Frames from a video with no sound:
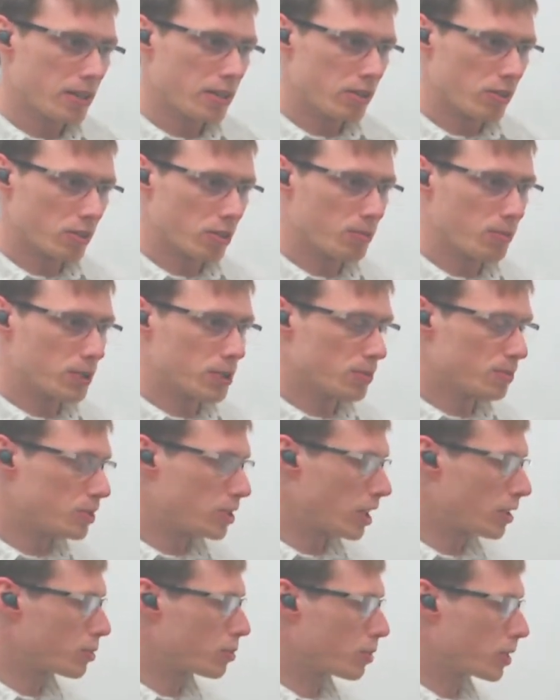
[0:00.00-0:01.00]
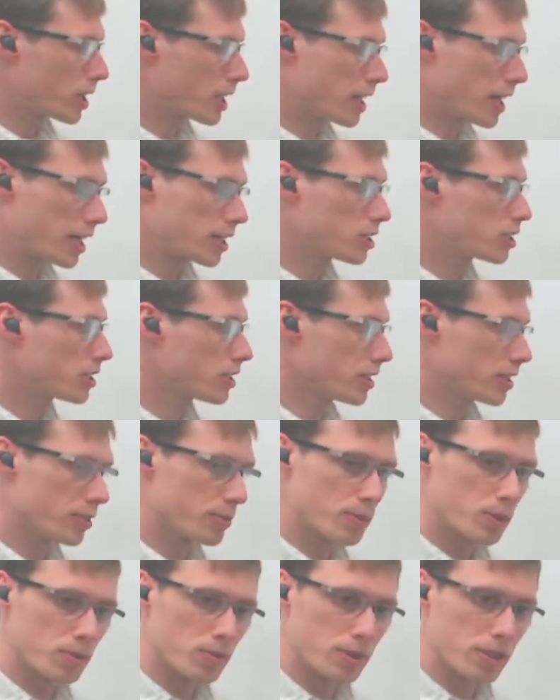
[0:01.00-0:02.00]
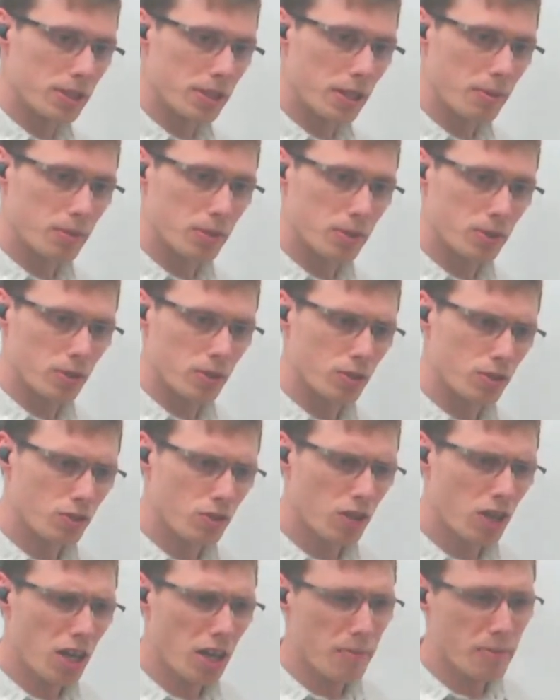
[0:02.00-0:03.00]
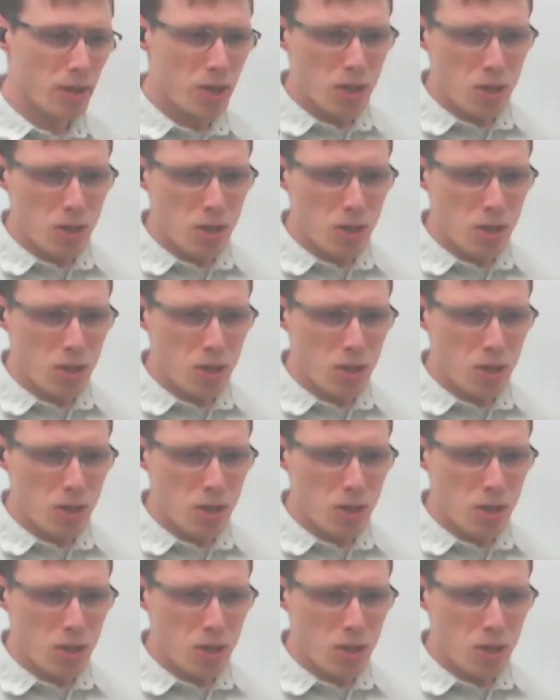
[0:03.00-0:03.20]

there could be some genuine connection there between temperature and crime,